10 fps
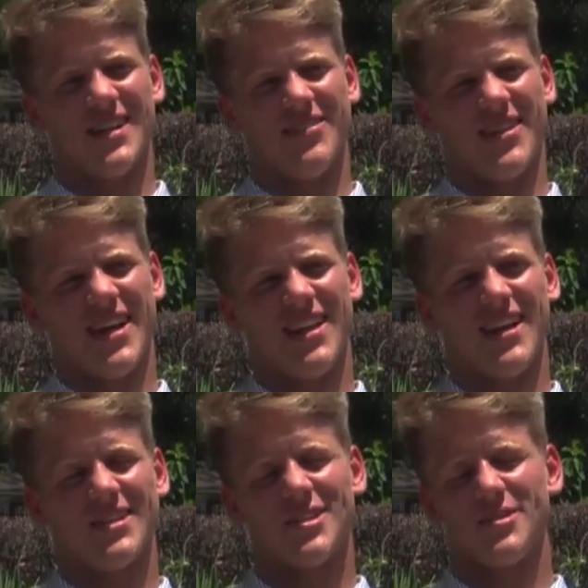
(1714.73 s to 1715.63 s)
I mean, I
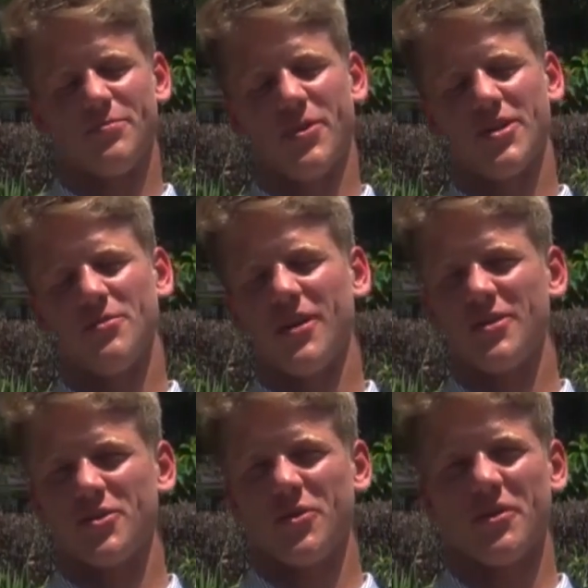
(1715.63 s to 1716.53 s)
like
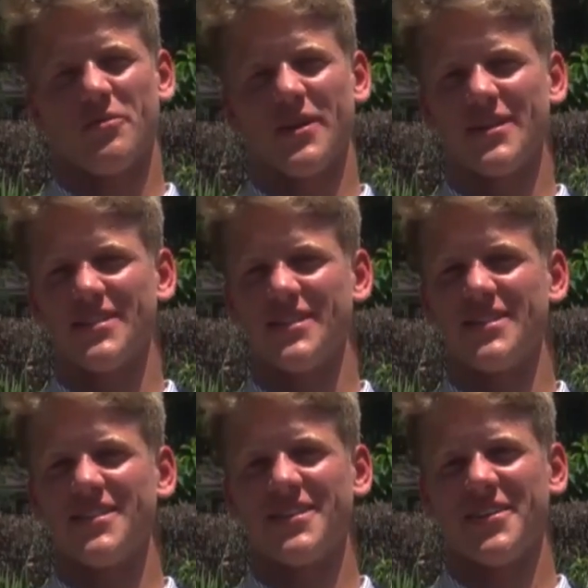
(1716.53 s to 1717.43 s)
SpongeBob SquarePants
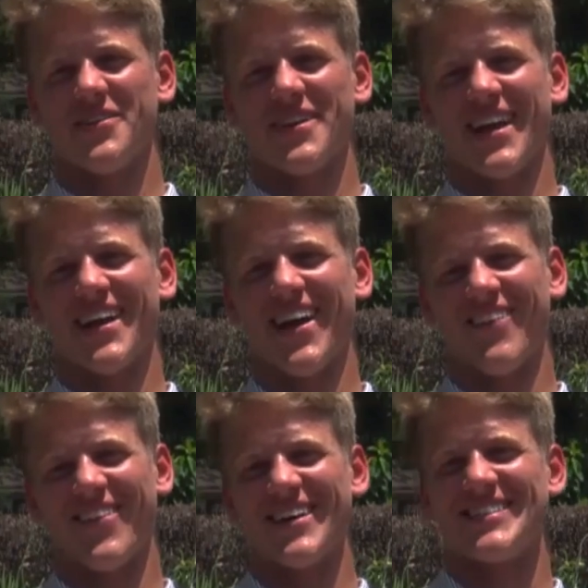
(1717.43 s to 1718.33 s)
still. I mean, I
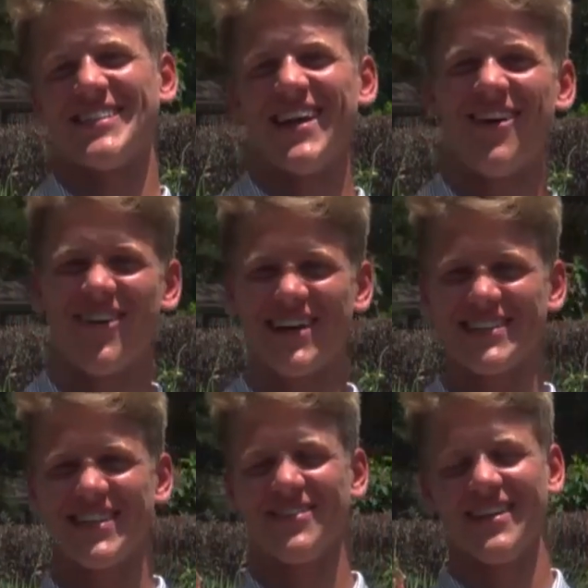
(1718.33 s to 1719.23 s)
watch it. I watch
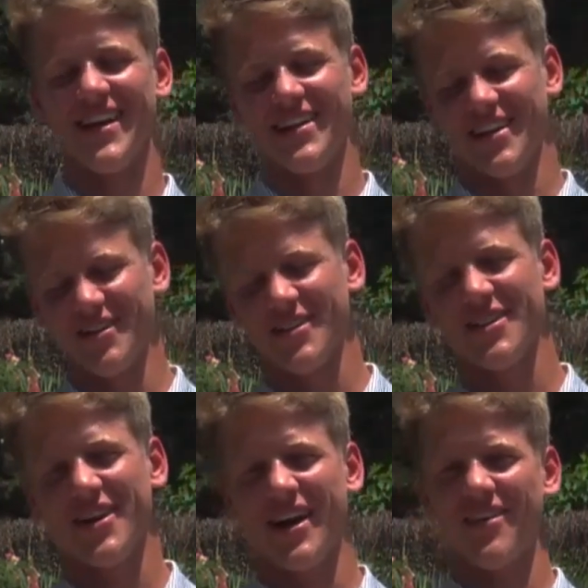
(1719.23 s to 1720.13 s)
it every now and
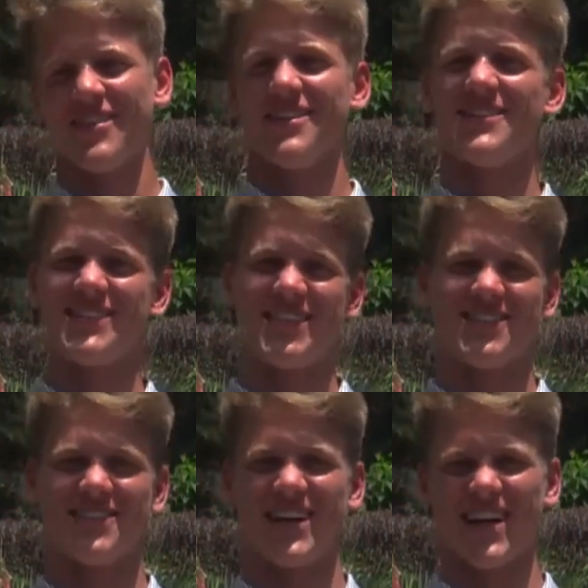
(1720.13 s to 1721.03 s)
then. Having a little
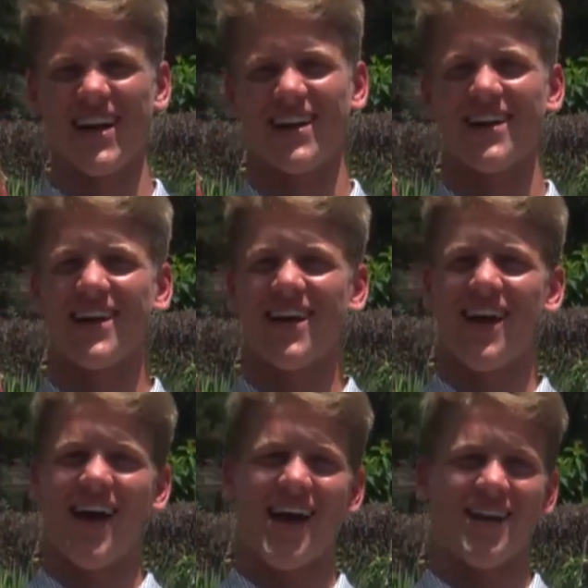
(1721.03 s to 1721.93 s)
sister,
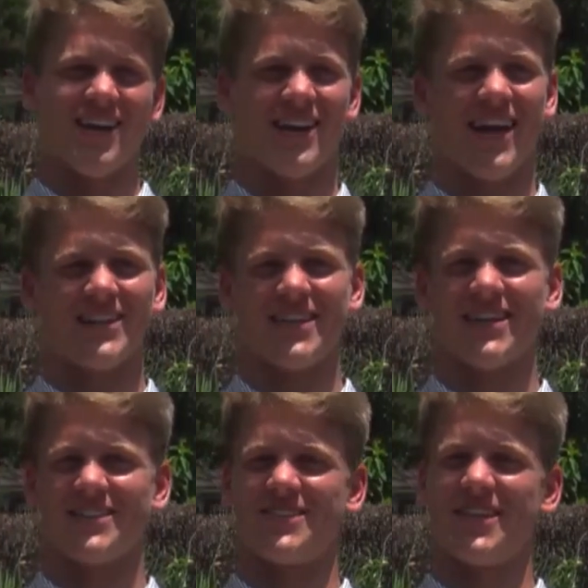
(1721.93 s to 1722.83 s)
you can't
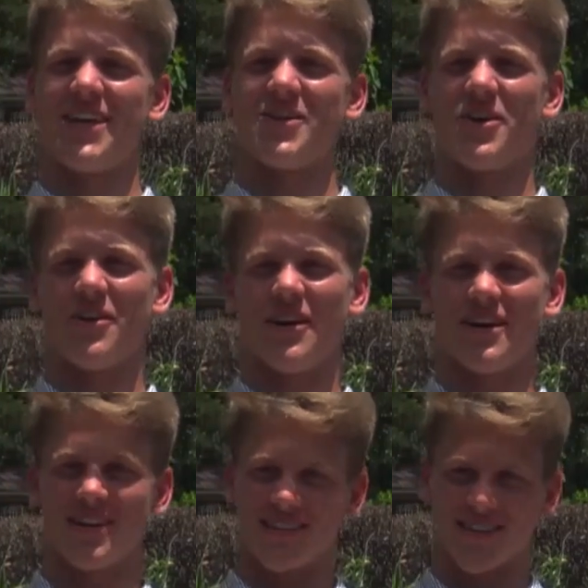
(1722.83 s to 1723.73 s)
change the channel on
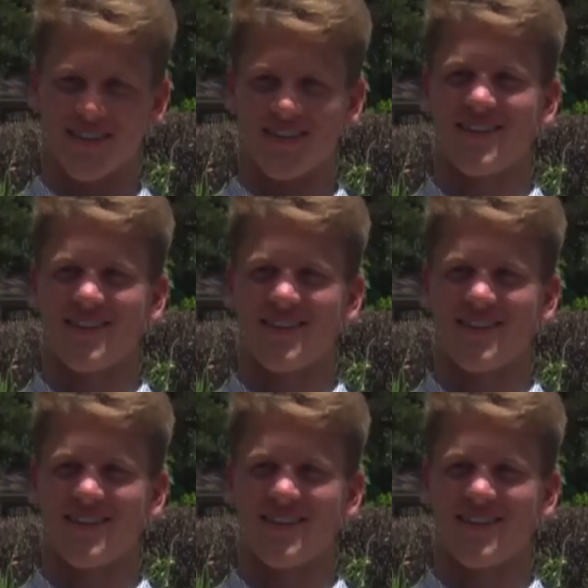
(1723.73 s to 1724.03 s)
her, so